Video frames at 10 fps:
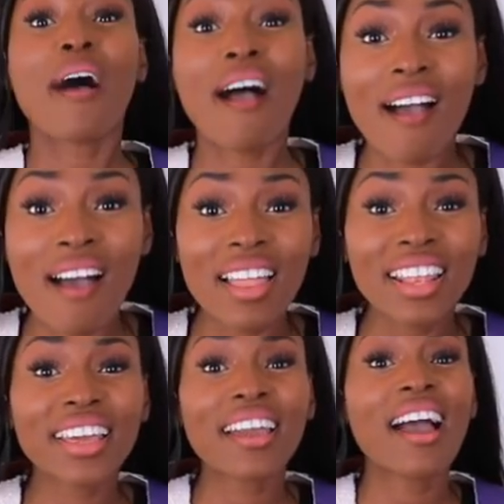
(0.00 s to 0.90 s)

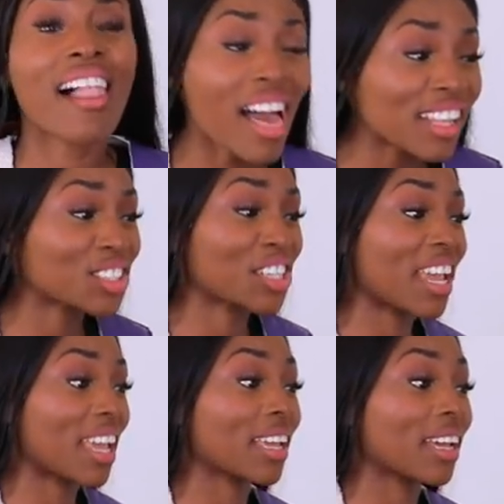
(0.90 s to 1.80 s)
Pearl
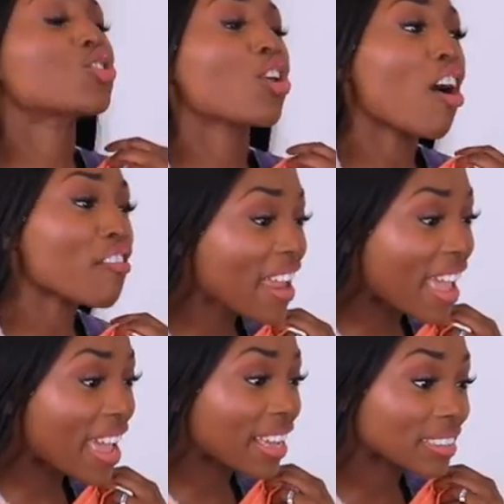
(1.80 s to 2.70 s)
clutching.
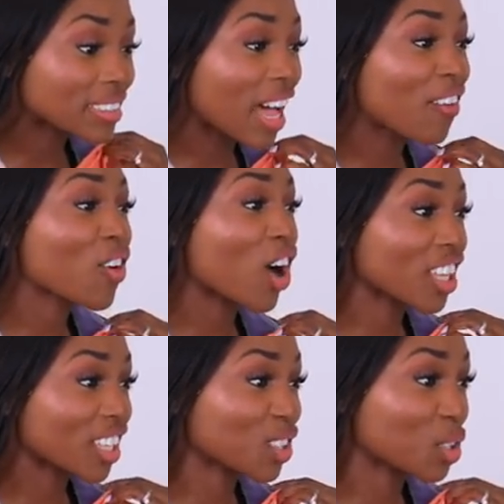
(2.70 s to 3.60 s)
Doris, I've
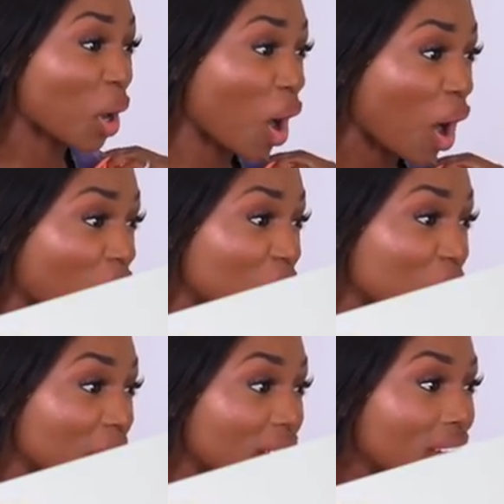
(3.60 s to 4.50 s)
got your top.
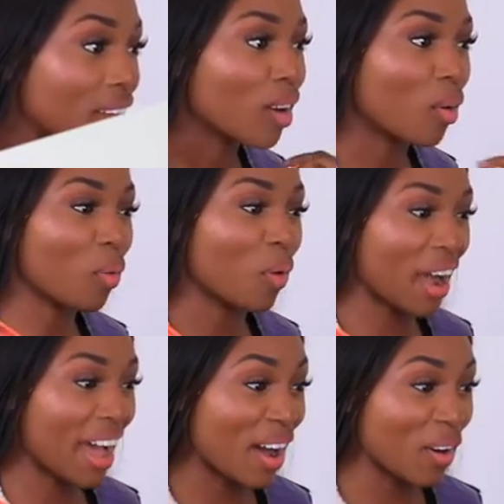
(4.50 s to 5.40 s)

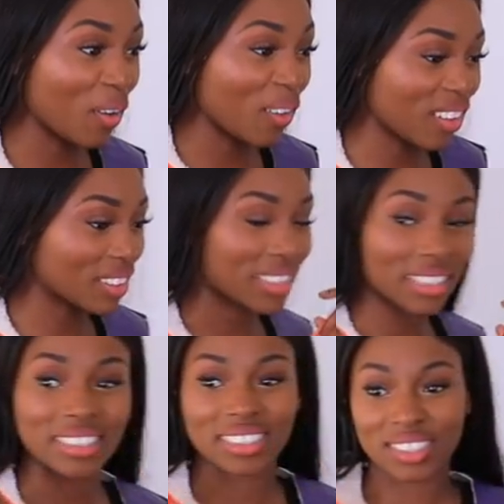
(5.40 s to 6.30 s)
Wow,
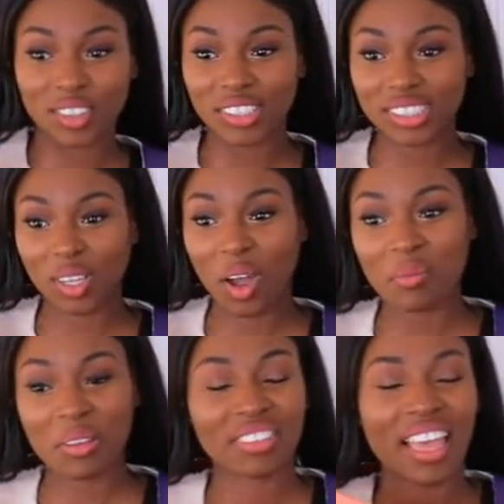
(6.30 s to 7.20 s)
this is a Doris
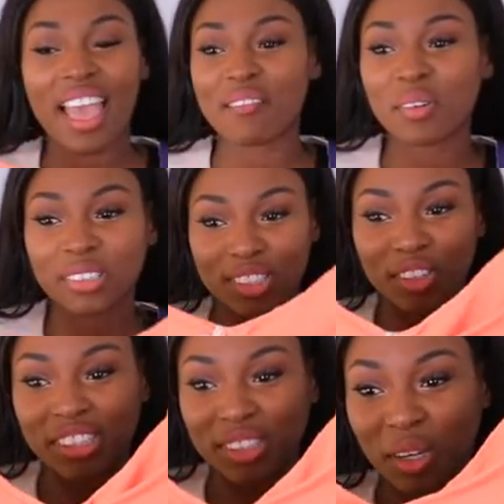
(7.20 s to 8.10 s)
top if there ever was a
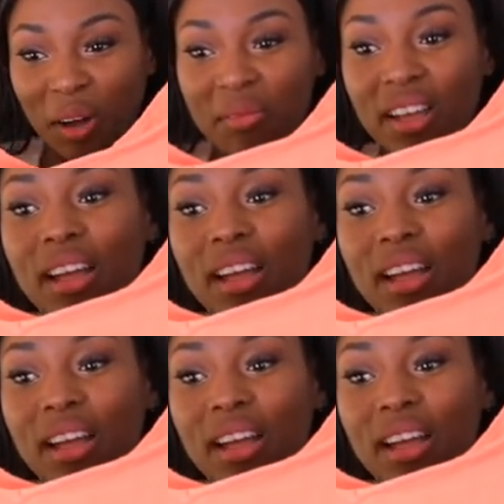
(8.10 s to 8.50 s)
Doris top.